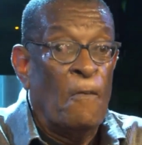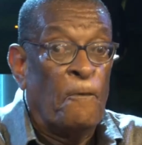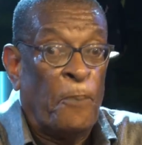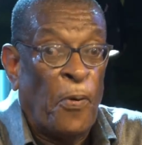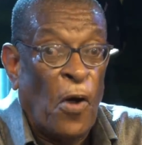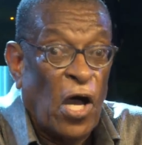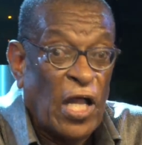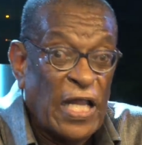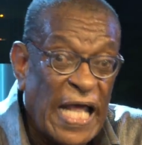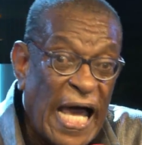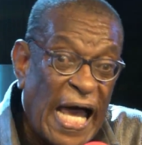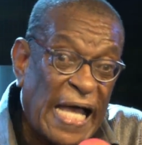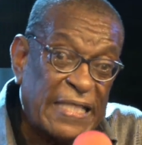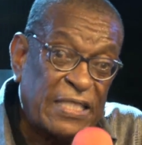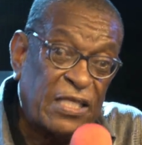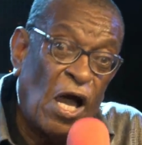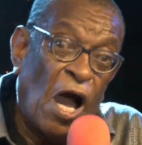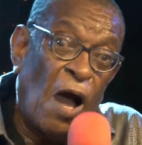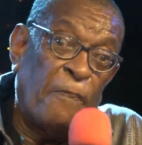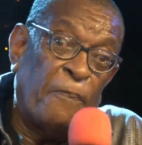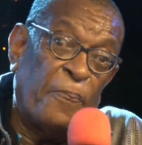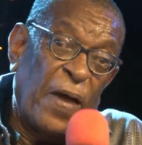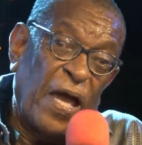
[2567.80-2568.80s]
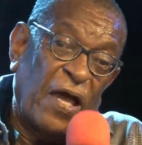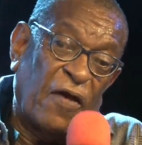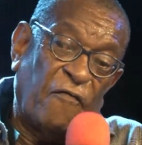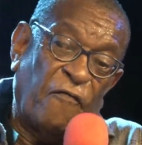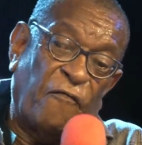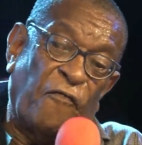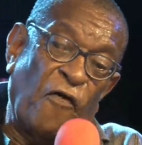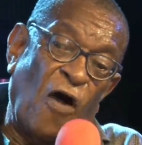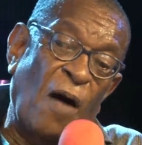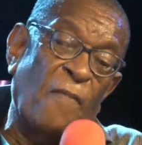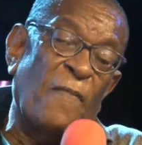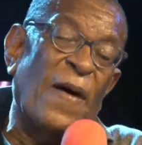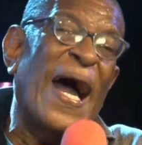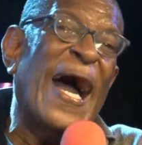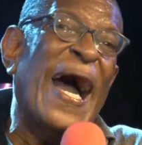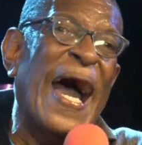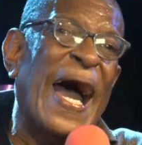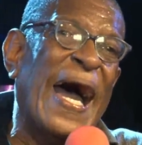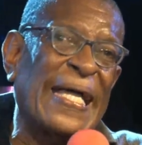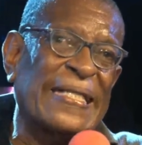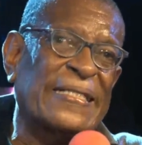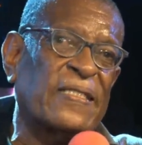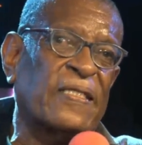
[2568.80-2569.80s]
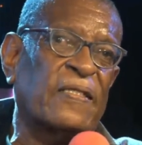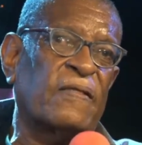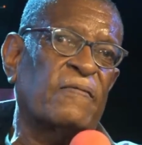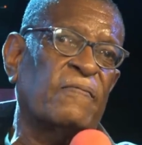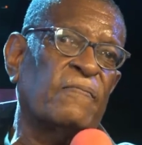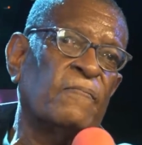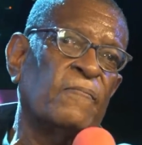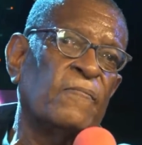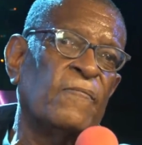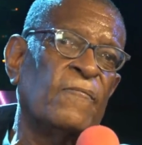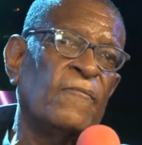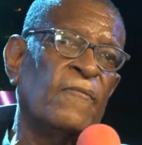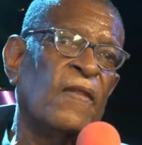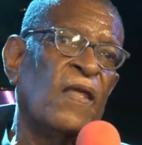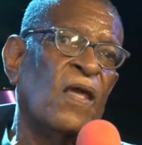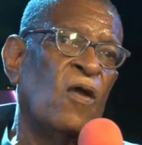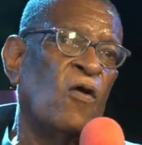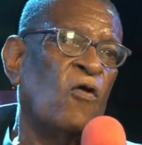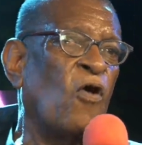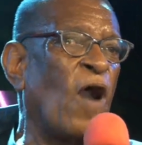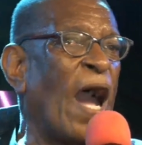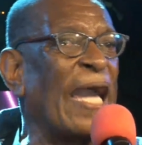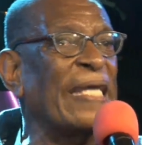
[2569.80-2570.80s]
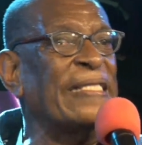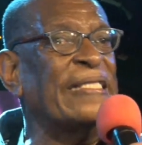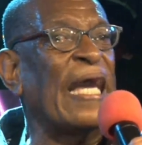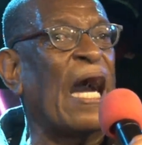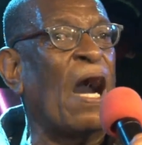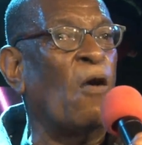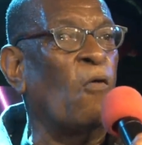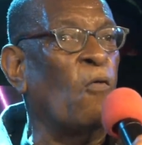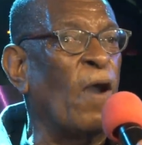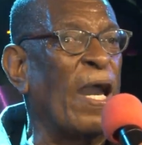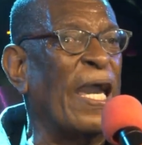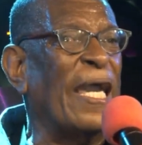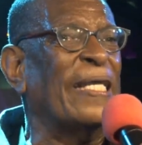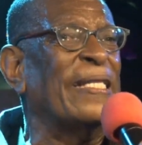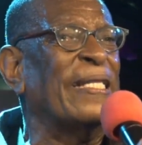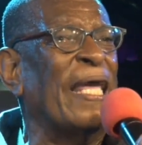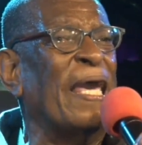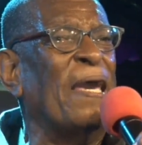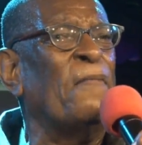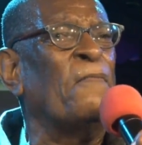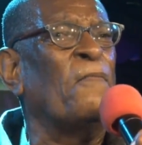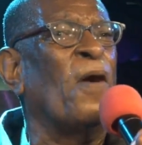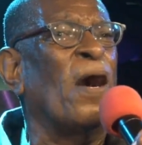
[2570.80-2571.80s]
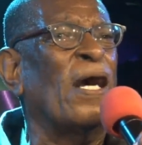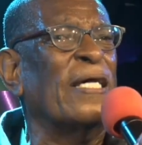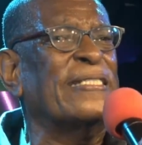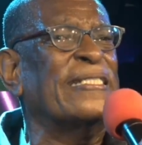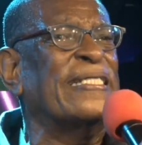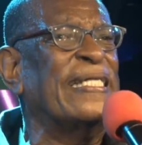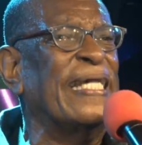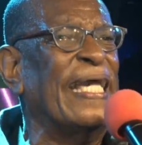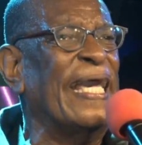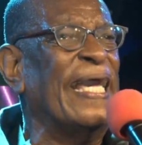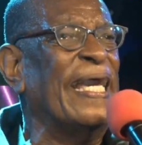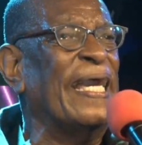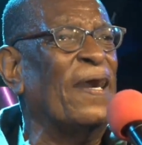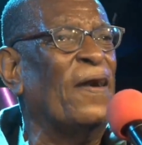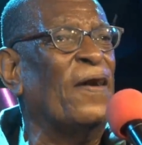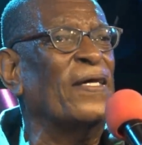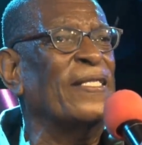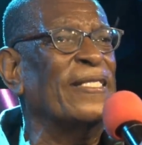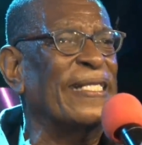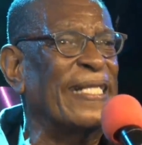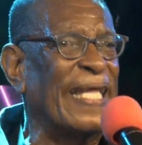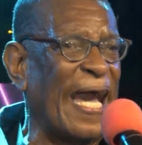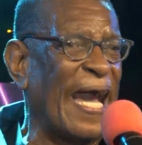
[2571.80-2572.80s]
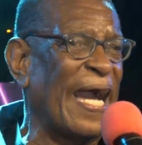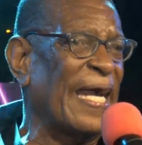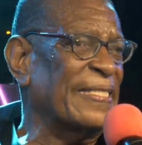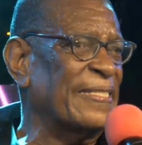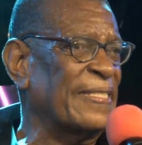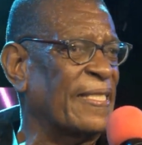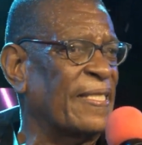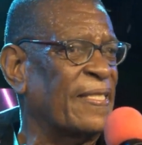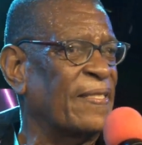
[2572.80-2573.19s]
Pull a topic from a hat, right away they must sing on that.